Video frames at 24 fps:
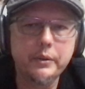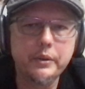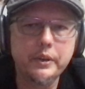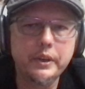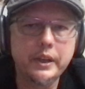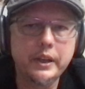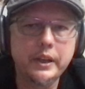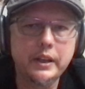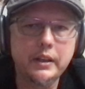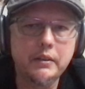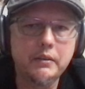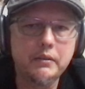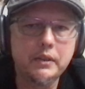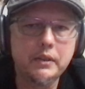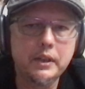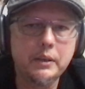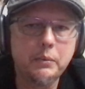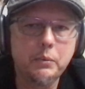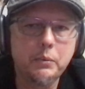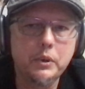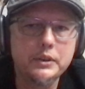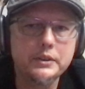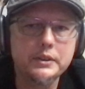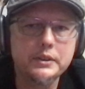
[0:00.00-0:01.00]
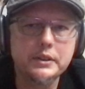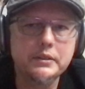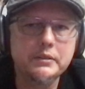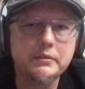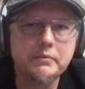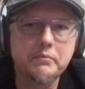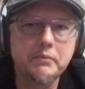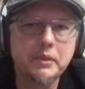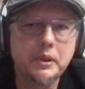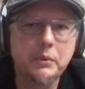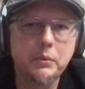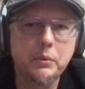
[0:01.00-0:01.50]
and he
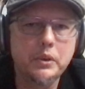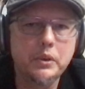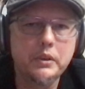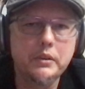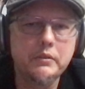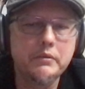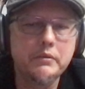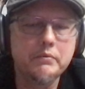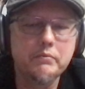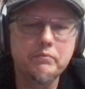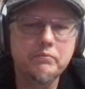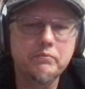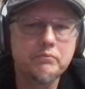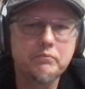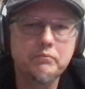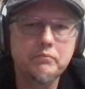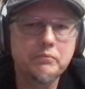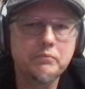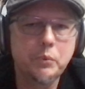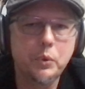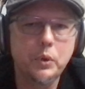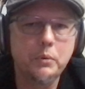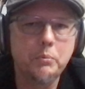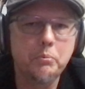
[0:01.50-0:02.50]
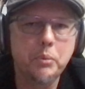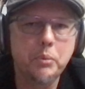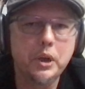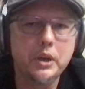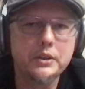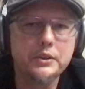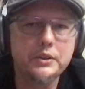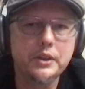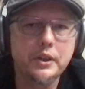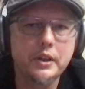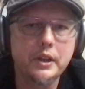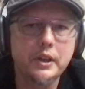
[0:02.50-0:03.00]
wouldn't
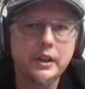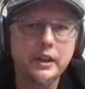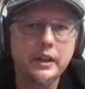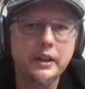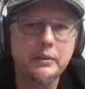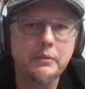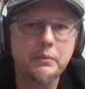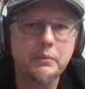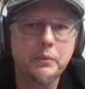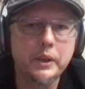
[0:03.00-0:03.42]
budge on it.